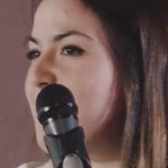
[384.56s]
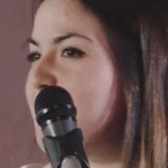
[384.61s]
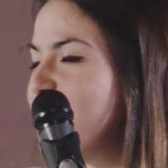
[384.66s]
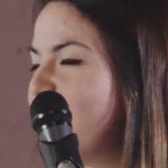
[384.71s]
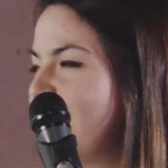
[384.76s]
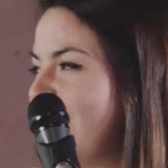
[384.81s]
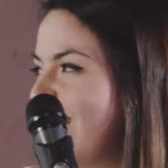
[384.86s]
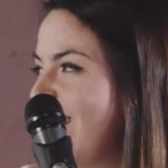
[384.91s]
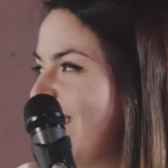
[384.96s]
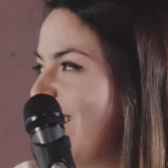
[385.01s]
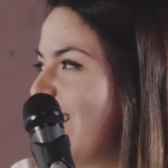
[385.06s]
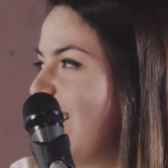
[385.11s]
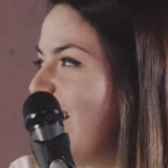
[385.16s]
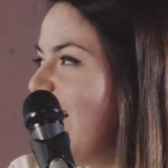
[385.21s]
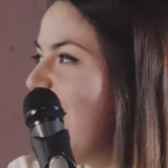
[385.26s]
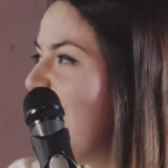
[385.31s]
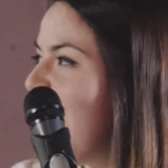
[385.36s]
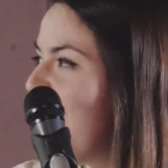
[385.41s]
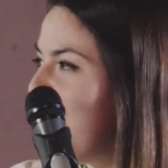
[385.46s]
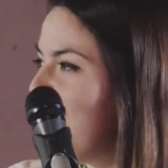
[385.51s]
but
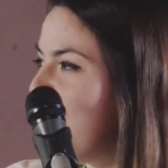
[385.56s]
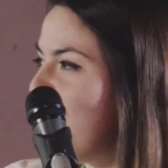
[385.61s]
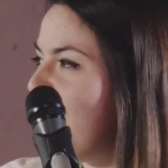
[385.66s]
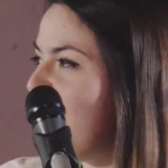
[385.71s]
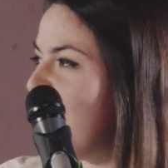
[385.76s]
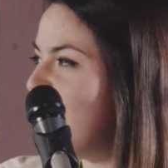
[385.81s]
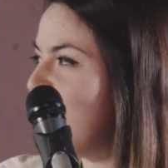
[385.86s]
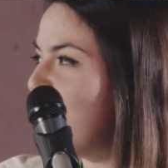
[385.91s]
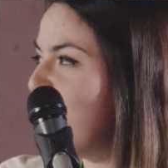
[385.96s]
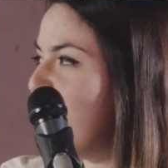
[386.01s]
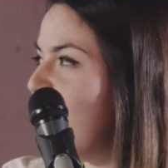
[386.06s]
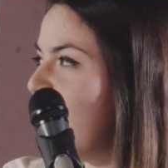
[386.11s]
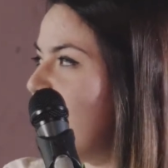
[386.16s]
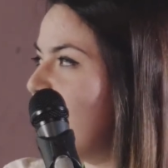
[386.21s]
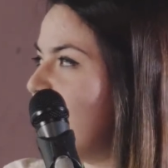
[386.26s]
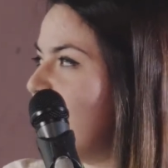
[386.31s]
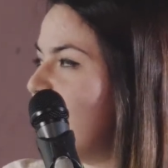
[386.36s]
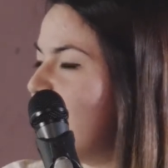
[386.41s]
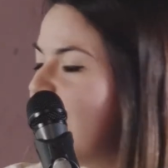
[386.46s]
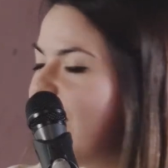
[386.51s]
I also found